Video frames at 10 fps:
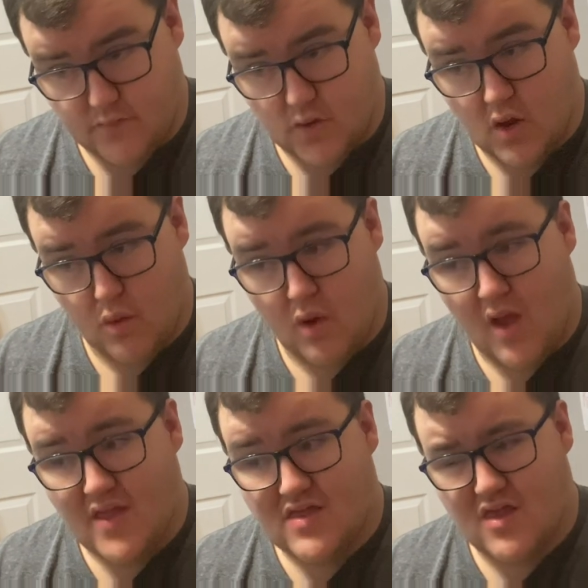so
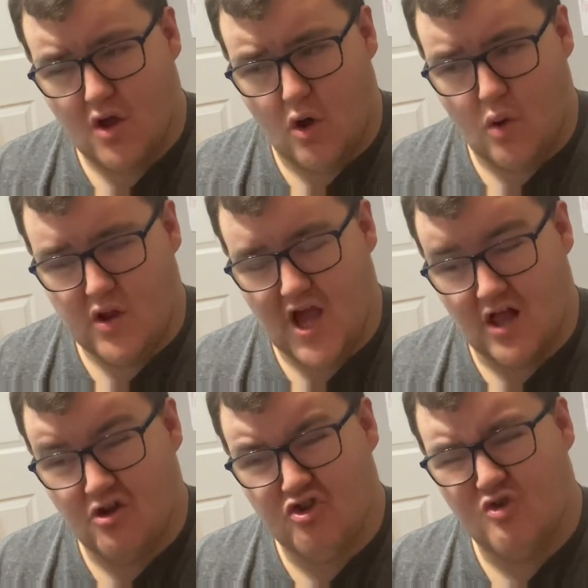so yeah,
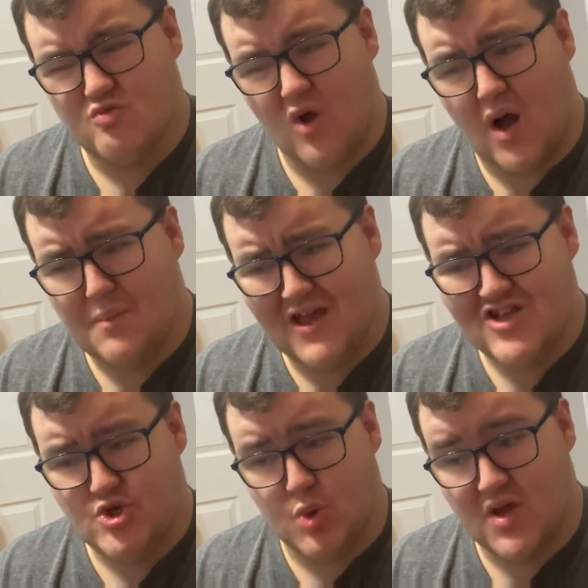and also
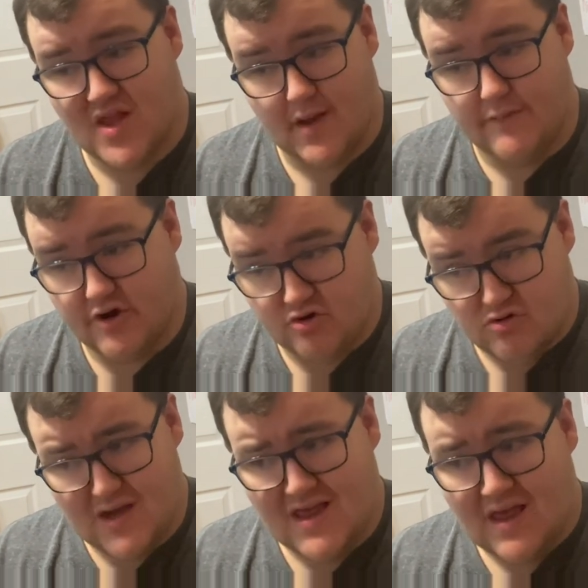Robbie joins up with
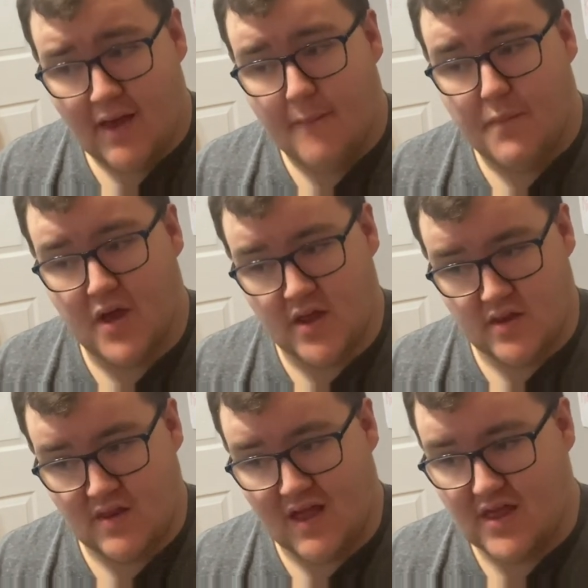Chris
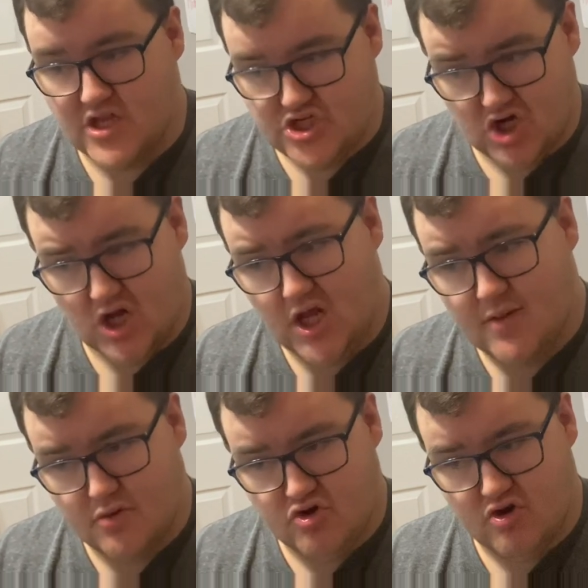because now that Johnny's
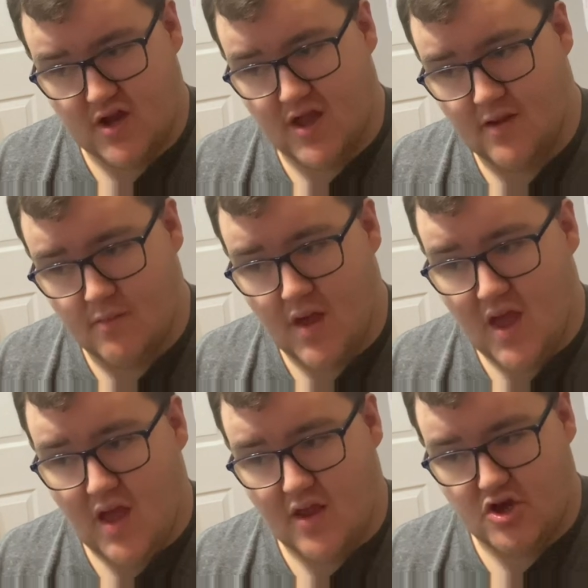betrayed him,
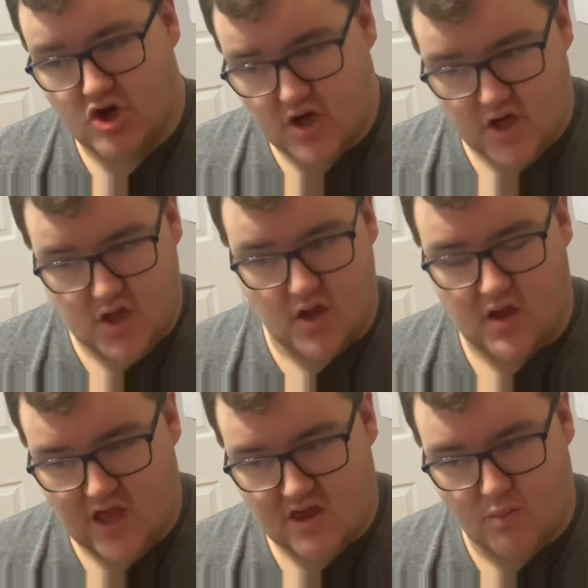Johnny
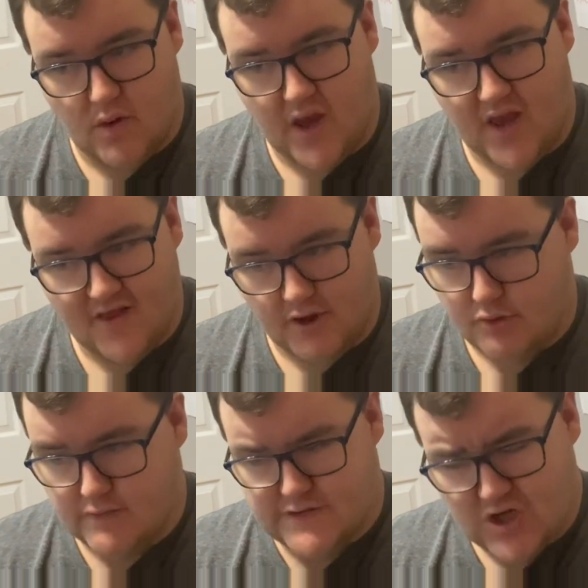he doesn't want anything to
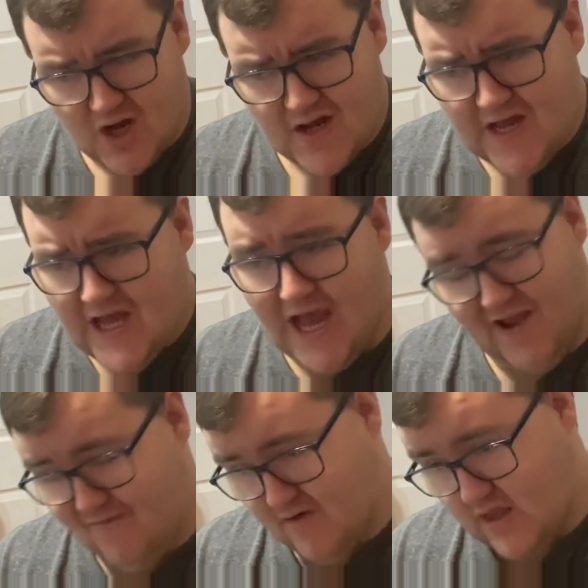do with Johnny, and
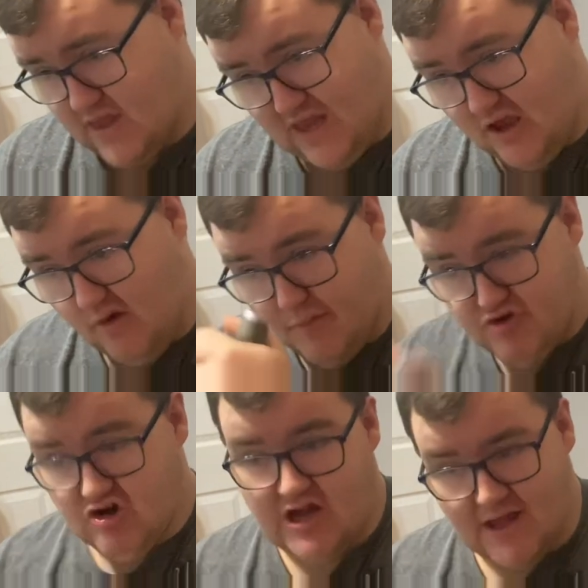he feels that Daniel
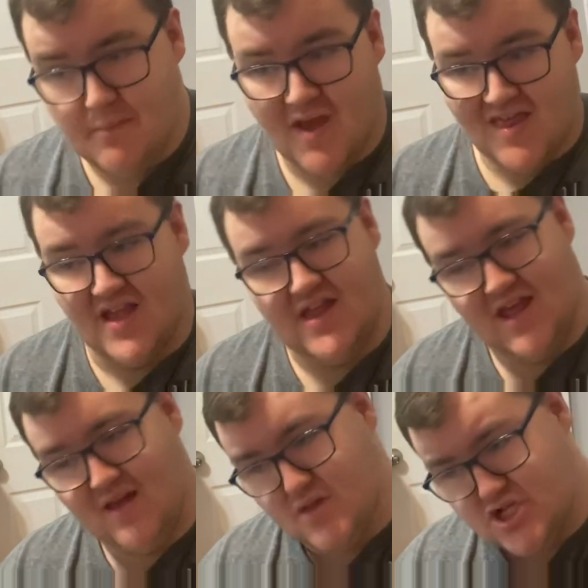betrayed him by
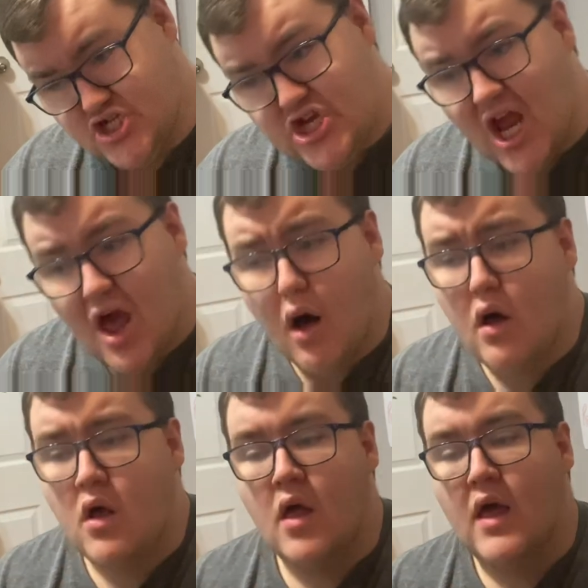sending him to
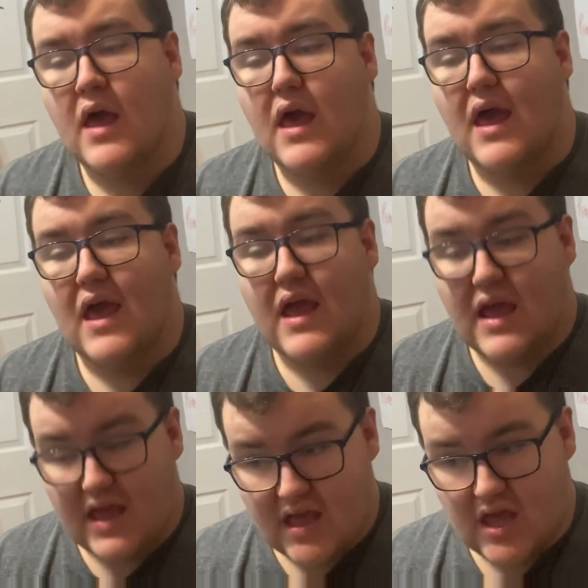jail.
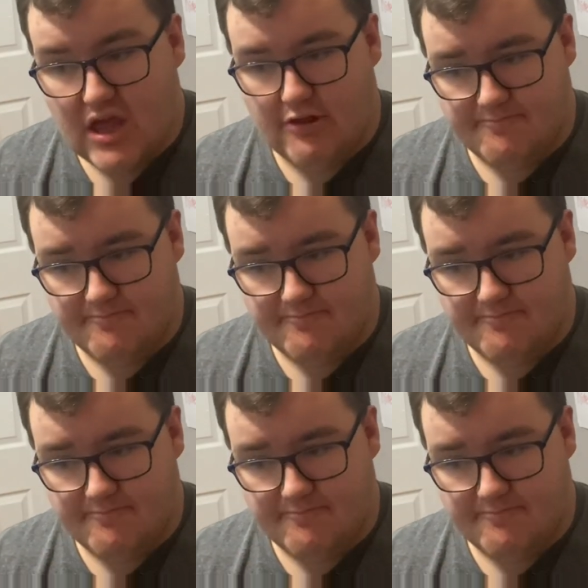He